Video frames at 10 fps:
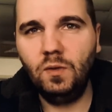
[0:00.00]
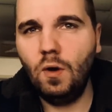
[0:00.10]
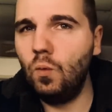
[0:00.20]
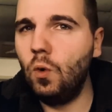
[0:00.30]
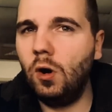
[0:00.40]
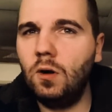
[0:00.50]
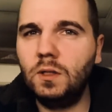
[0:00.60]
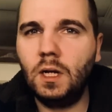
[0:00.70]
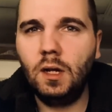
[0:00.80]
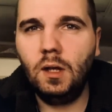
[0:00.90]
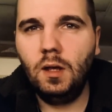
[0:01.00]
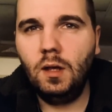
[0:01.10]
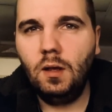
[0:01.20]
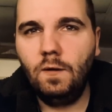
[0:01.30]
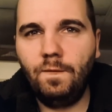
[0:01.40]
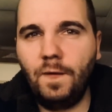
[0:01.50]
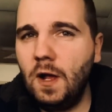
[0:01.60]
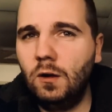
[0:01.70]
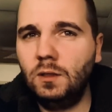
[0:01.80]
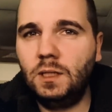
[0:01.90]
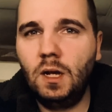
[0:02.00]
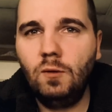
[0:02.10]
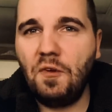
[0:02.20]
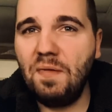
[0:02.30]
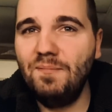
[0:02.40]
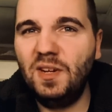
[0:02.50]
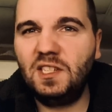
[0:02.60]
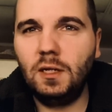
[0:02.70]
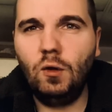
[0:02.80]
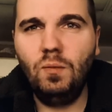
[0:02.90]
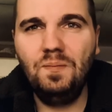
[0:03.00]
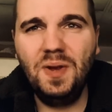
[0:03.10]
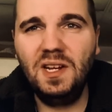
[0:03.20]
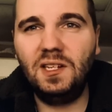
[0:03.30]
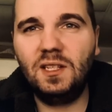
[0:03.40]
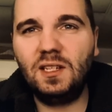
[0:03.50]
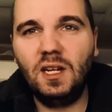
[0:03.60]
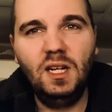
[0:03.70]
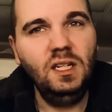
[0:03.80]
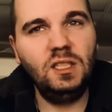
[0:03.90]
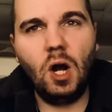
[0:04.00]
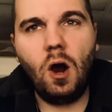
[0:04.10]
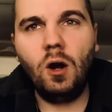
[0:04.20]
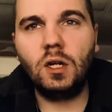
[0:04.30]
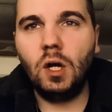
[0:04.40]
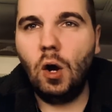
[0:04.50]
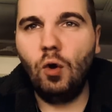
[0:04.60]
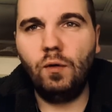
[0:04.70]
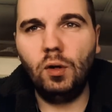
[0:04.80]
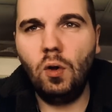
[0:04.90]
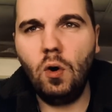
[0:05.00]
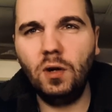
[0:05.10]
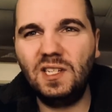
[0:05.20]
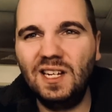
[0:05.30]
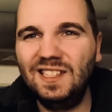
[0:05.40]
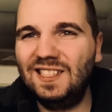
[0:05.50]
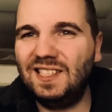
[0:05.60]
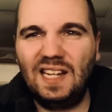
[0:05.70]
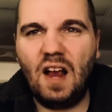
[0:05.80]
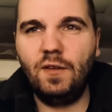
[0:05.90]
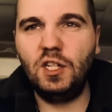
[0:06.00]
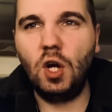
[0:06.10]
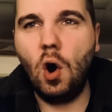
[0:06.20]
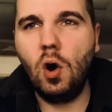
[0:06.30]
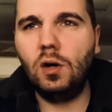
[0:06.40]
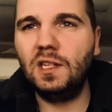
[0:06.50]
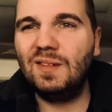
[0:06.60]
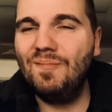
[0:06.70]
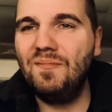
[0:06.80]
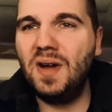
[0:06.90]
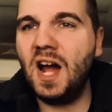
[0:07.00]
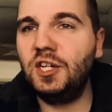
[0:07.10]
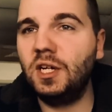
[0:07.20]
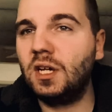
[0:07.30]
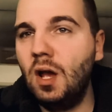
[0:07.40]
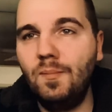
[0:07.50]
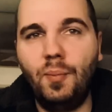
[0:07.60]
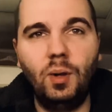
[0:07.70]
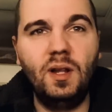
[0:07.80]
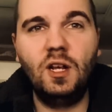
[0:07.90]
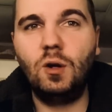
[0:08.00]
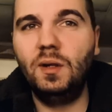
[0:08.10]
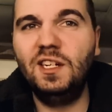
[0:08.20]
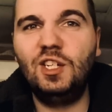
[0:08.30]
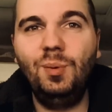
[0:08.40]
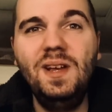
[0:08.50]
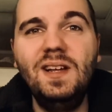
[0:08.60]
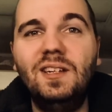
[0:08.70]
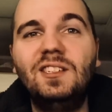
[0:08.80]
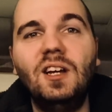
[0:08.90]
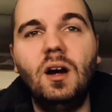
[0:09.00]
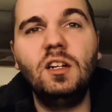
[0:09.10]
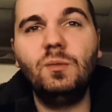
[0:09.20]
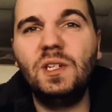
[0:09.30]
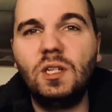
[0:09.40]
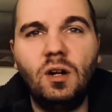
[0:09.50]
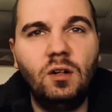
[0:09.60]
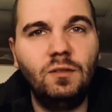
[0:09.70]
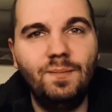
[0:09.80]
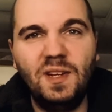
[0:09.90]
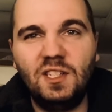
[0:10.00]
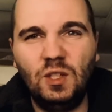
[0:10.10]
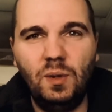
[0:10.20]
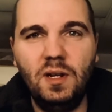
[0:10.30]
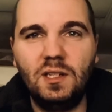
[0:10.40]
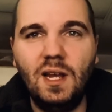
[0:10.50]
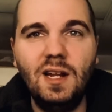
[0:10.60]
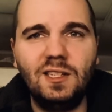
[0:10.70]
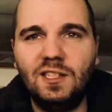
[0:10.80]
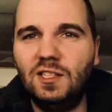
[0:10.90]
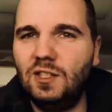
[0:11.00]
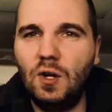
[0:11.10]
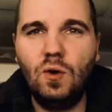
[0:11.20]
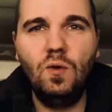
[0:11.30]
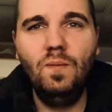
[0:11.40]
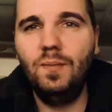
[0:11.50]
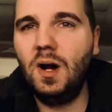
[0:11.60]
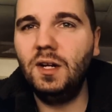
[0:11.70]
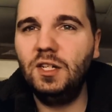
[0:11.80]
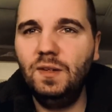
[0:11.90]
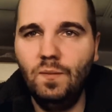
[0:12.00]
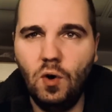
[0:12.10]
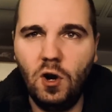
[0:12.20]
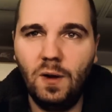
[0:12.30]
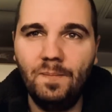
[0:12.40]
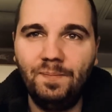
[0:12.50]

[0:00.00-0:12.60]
A world filled with mystical beasts, dark overlords, savage hordes, magic, political intrigues, unresolved mysteries, and so much more.